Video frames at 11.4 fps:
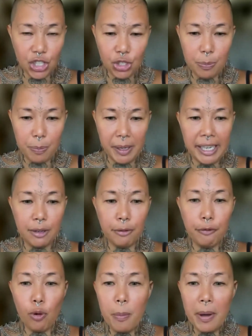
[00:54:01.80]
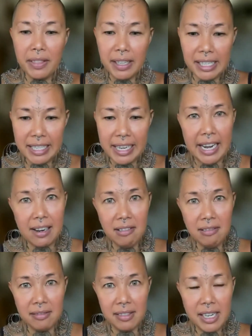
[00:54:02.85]
each to be in a 4-month
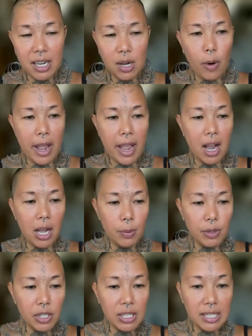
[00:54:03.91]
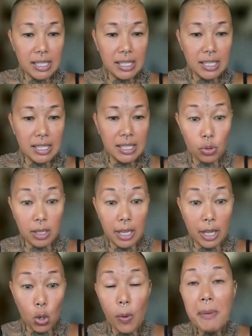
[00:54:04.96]
container where I was
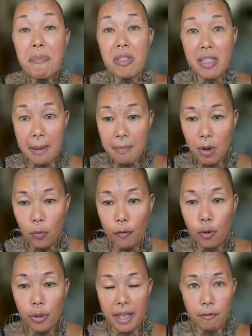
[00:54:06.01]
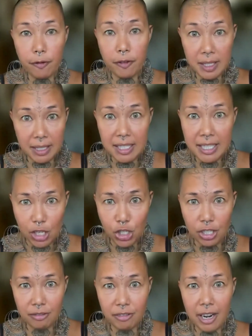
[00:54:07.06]
to equip them for their
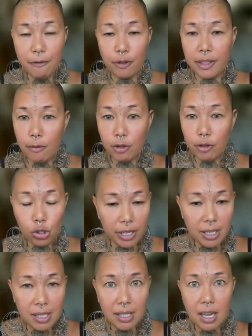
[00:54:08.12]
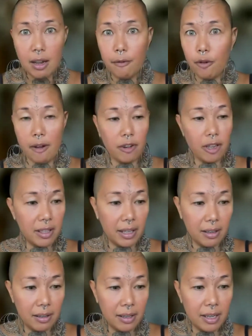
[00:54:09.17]
facilitation, right? For their retreats, for
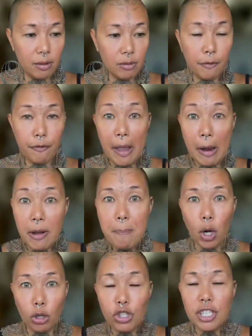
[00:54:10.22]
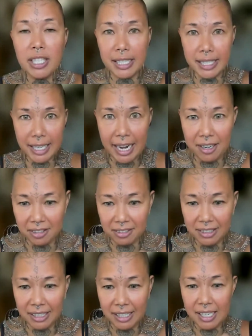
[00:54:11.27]
everything. It was a very potent
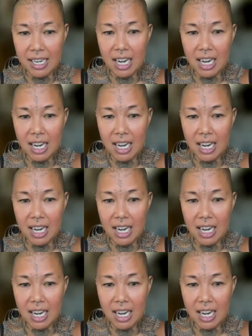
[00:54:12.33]
container.